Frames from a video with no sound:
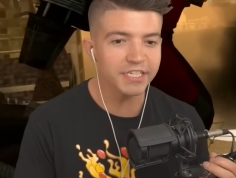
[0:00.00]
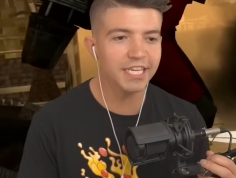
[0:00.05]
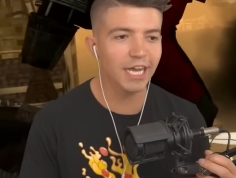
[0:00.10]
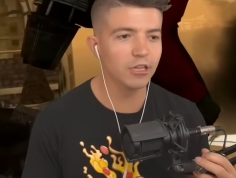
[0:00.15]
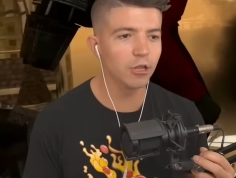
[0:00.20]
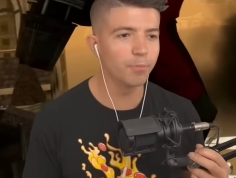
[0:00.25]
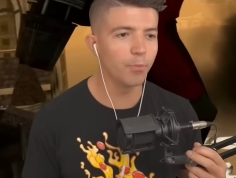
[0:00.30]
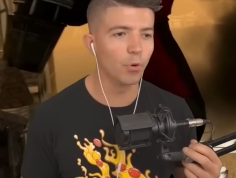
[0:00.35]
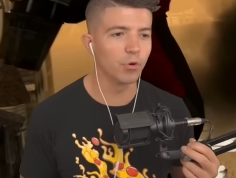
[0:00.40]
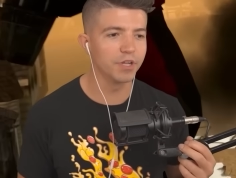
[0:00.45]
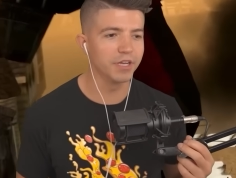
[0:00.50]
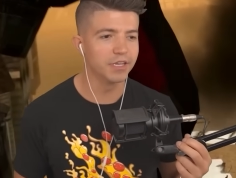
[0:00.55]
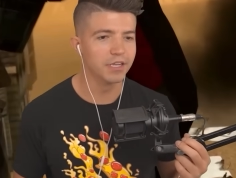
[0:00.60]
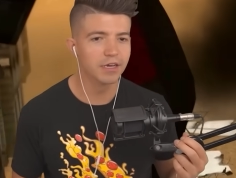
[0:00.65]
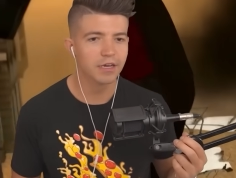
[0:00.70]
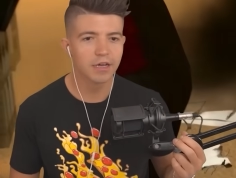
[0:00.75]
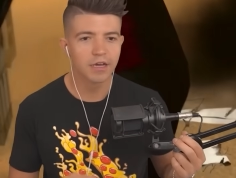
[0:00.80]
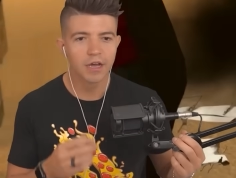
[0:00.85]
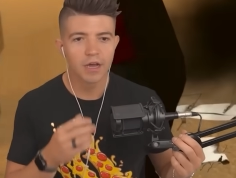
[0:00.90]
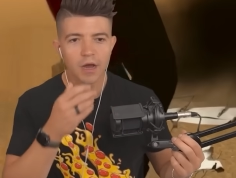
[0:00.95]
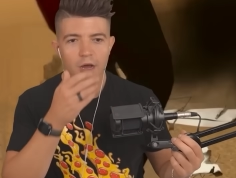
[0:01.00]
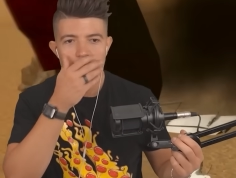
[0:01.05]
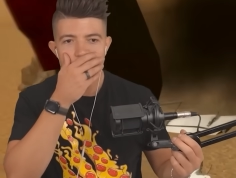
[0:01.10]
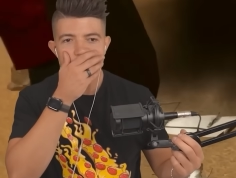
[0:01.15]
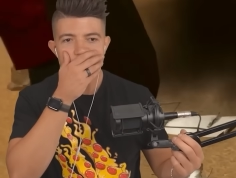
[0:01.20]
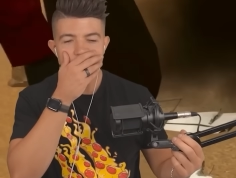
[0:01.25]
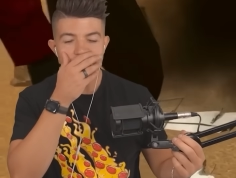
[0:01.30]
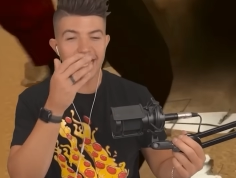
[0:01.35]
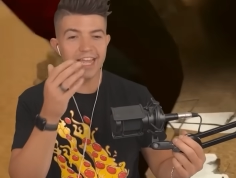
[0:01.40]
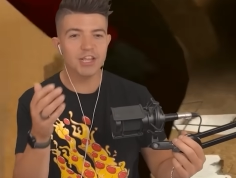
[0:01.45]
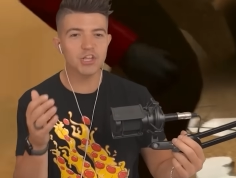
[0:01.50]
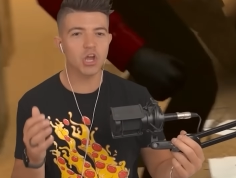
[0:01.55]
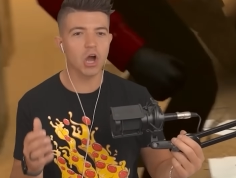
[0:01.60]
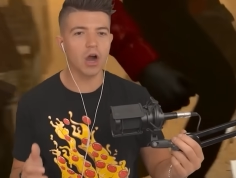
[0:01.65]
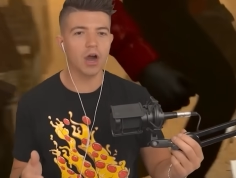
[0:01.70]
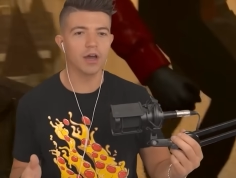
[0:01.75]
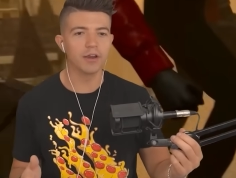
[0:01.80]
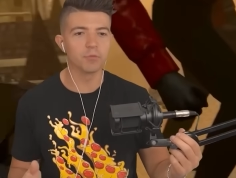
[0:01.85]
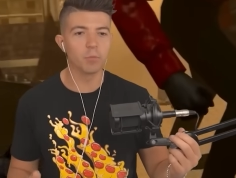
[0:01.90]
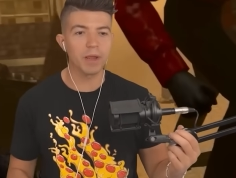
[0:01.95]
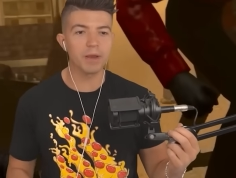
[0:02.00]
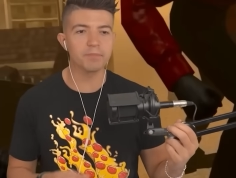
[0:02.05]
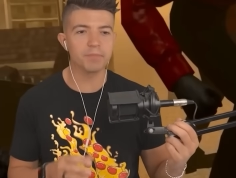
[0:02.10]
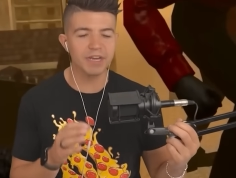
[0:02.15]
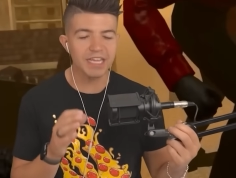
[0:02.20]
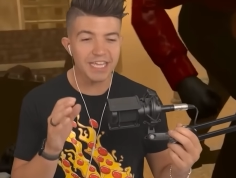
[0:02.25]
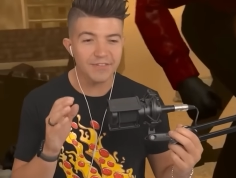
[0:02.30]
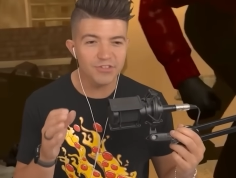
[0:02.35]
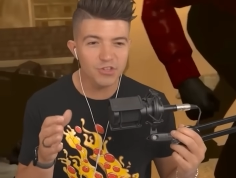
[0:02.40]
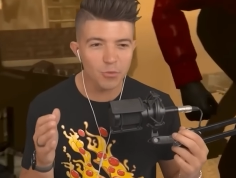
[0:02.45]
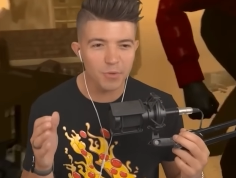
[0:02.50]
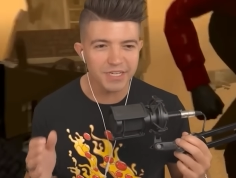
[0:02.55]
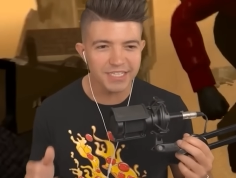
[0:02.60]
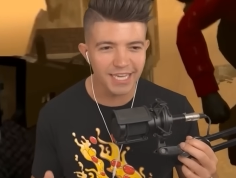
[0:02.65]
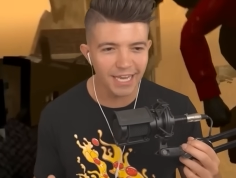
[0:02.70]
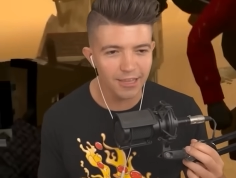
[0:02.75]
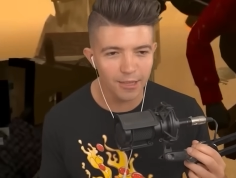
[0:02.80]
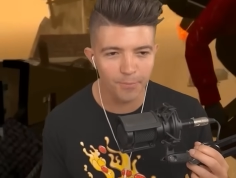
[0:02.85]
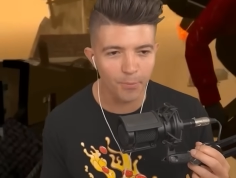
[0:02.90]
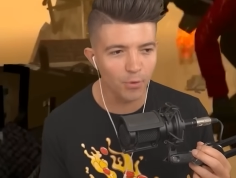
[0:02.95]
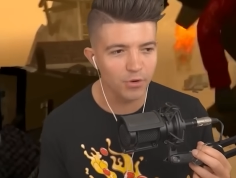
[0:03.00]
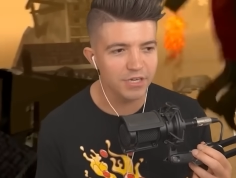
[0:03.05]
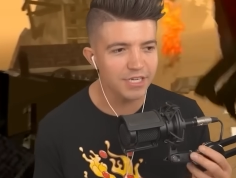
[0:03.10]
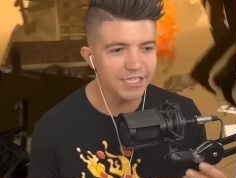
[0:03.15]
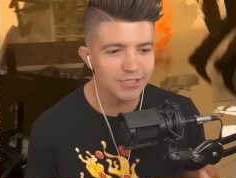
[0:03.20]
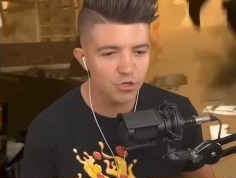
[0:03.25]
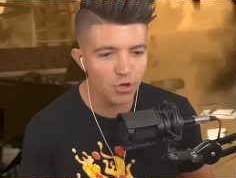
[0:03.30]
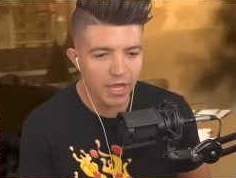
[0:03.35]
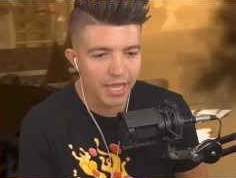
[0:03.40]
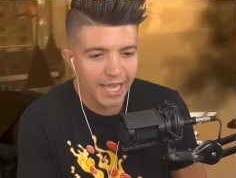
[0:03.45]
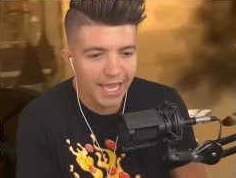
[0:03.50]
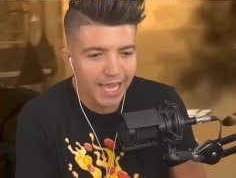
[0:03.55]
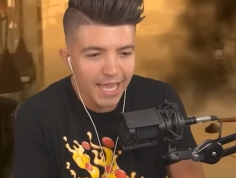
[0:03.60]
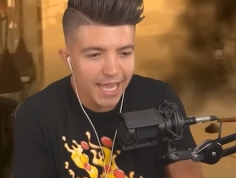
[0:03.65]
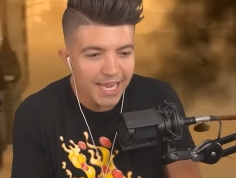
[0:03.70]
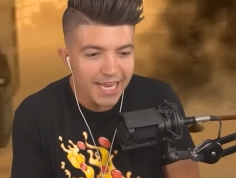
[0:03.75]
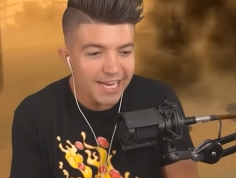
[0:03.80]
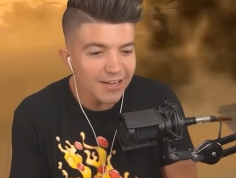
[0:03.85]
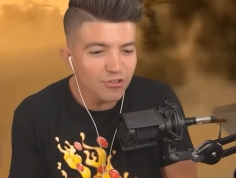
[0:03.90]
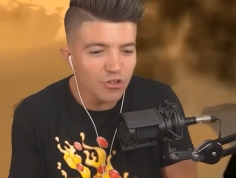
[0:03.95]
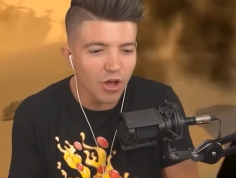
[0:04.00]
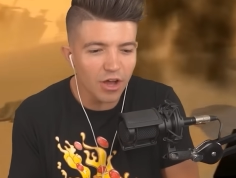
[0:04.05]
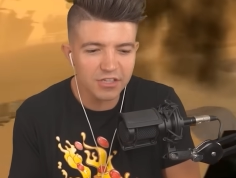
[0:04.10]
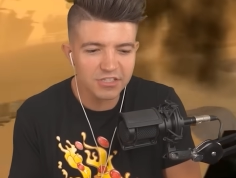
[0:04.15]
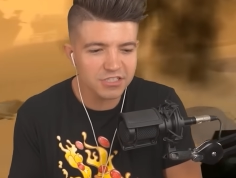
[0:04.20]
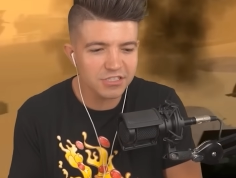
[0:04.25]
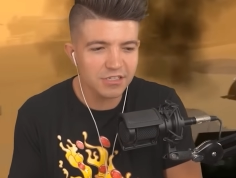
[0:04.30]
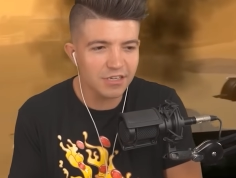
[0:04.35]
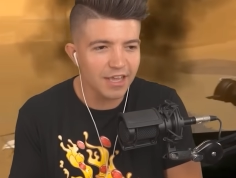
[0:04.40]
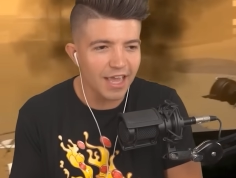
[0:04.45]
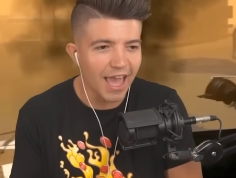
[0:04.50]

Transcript: teleported. Thank God. Wait, but even though he teleported, he lost